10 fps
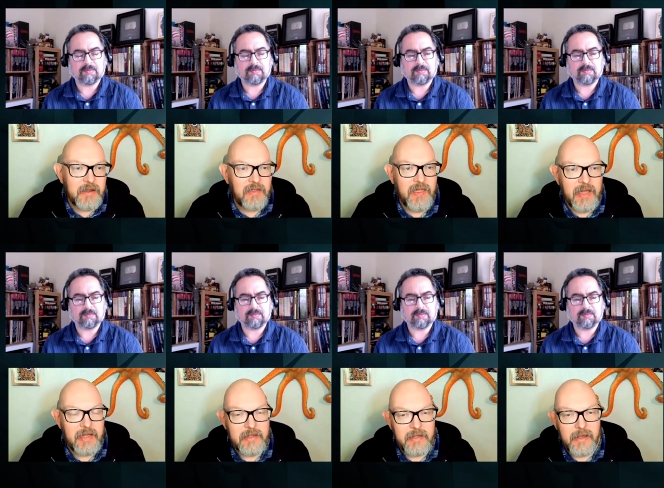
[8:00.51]

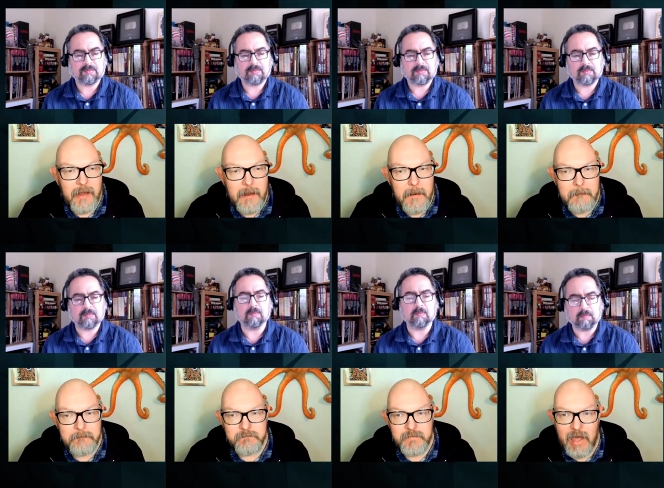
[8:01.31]
Speaker 1: thing.
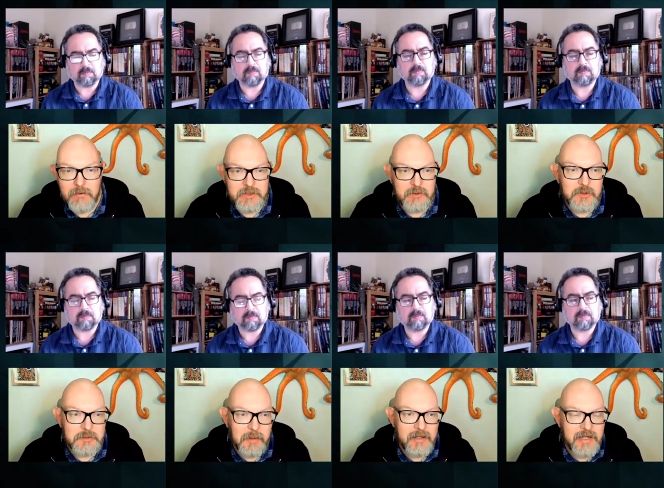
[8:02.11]
That was always
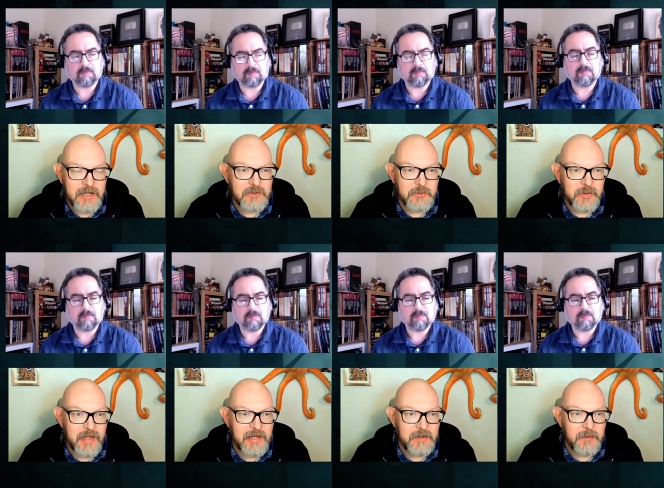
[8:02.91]
my intention with it
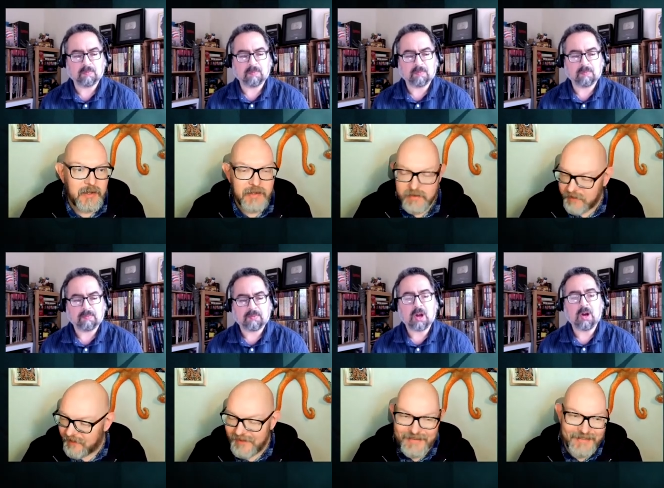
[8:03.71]
anyway.
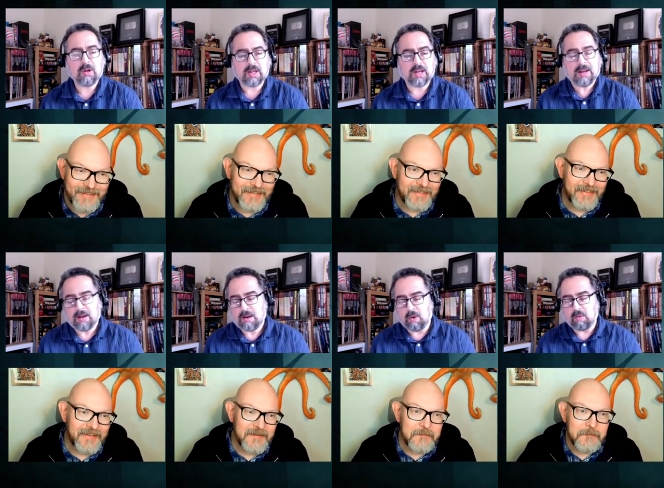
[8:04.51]
Speaker 2: Okay.
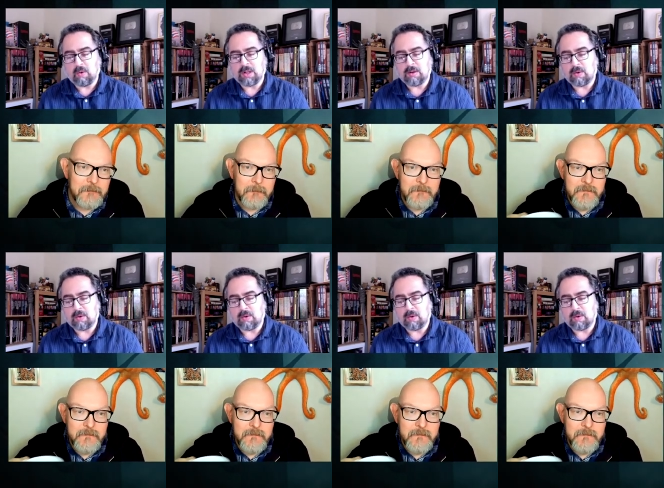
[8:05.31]
One